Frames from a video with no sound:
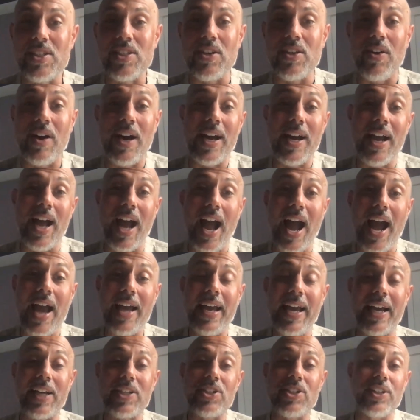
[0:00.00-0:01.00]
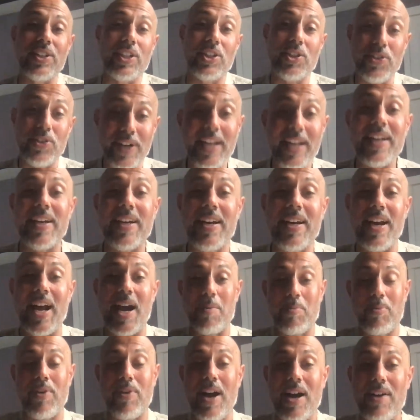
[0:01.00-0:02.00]
So I actually created a
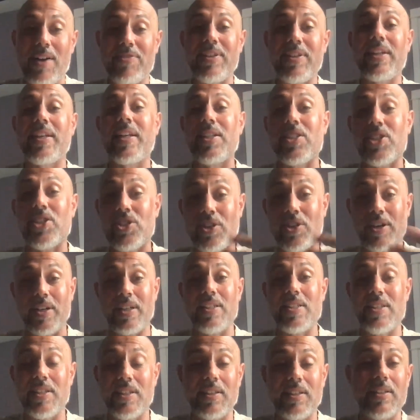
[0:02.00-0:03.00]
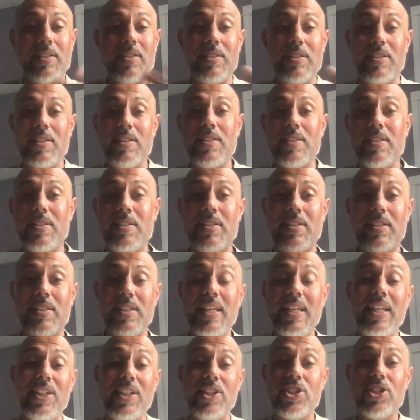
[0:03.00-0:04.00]
nonprofit and started to
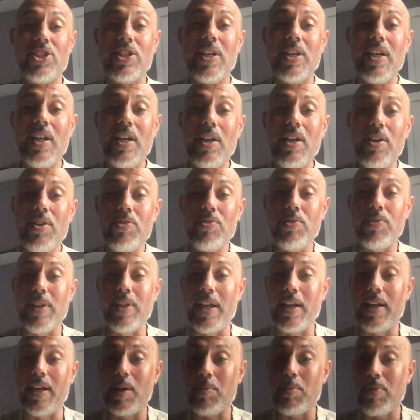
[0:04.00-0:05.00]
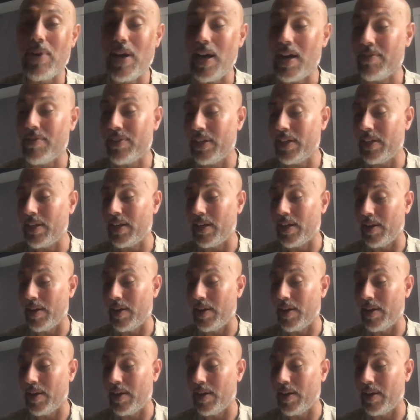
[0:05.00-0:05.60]
teach through that nonprofit.